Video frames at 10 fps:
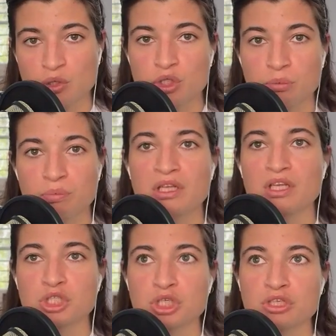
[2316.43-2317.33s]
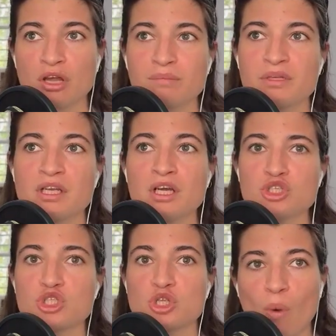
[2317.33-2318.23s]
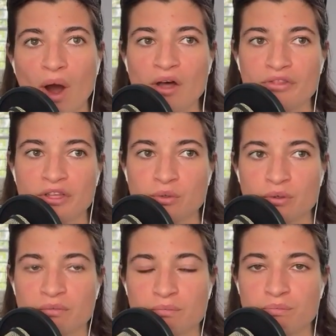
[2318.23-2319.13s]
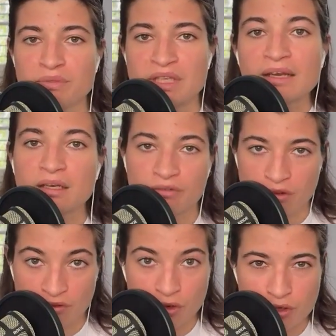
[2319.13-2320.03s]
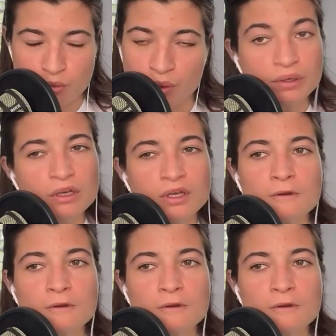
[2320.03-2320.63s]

So it should not be so hard that you're dead after the first one.